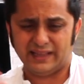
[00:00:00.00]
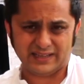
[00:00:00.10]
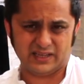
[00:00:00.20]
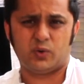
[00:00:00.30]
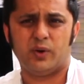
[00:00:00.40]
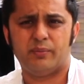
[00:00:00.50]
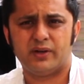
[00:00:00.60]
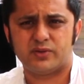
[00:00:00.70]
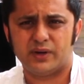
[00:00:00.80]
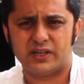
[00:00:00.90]
that's
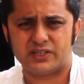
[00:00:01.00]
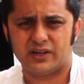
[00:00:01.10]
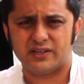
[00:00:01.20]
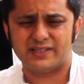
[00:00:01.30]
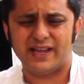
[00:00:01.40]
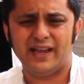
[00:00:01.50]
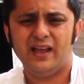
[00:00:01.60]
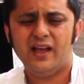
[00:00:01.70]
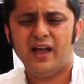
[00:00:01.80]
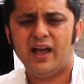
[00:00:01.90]
equipment as well, shall I
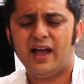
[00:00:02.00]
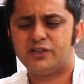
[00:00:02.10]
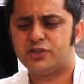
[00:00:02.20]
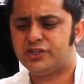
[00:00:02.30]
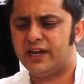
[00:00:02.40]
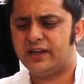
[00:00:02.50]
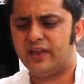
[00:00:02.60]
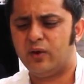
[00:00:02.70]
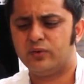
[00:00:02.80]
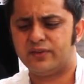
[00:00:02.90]
say, and just check
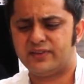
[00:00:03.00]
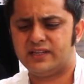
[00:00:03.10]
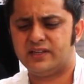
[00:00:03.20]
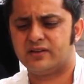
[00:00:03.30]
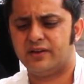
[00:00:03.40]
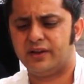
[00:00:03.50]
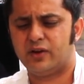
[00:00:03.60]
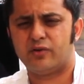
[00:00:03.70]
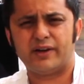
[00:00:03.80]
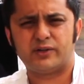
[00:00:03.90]
that all the settings are
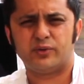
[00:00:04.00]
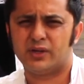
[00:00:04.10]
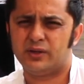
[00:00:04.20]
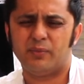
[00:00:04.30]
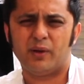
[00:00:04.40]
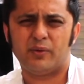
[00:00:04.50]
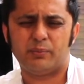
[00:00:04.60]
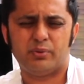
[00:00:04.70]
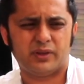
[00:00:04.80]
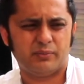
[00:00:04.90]
in correct order. You might
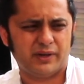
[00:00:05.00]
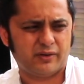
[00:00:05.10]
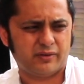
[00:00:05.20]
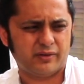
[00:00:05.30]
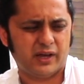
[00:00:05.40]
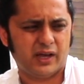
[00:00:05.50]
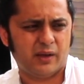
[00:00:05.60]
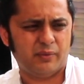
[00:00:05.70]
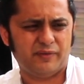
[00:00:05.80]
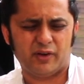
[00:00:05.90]
want to put them in,
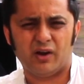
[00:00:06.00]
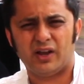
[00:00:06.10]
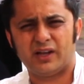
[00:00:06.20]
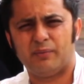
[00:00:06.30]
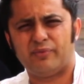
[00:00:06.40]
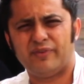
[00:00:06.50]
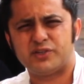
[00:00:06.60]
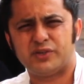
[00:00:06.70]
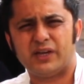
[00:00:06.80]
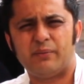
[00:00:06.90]
if you've got like a
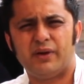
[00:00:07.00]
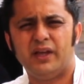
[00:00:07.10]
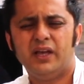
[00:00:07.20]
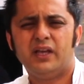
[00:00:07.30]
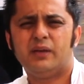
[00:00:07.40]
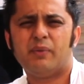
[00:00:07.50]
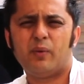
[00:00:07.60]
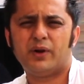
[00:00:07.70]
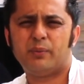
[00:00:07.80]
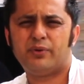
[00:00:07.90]
professional camera, you
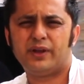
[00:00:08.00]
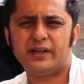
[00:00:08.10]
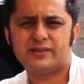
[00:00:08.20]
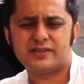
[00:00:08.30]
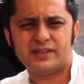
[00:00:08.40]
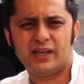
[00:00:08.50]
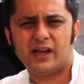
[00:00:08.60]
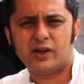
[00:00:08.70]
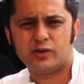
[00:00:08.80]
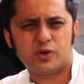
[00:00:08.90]
might want to put it in
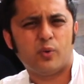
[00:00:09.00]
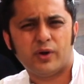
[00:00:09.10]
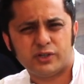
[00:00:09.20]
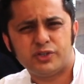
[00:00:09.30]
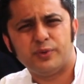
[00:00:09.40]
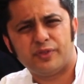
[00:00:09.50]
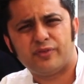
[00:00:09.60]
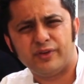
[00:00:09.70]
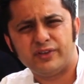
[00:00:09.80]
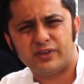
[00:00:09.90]
control 1, 2 and
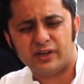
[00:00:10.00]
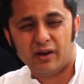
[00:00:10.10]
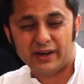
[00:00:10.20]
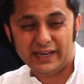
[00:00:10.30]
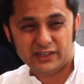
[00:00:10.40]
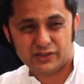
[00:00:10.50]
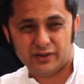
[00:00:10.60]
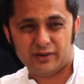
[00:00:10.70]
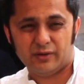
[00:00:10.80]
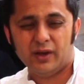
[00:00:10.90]
3, so you've got an
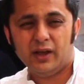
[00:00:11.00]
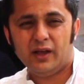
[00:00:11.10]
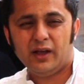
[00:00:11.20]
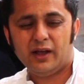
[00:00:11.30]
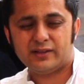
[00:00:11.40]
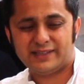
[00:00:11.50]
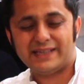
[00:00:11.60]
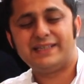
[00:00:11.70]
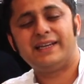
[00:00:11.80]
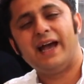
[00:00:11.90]
internal
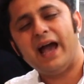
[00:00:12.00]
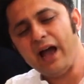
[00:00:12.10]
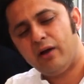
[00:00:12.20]
setting,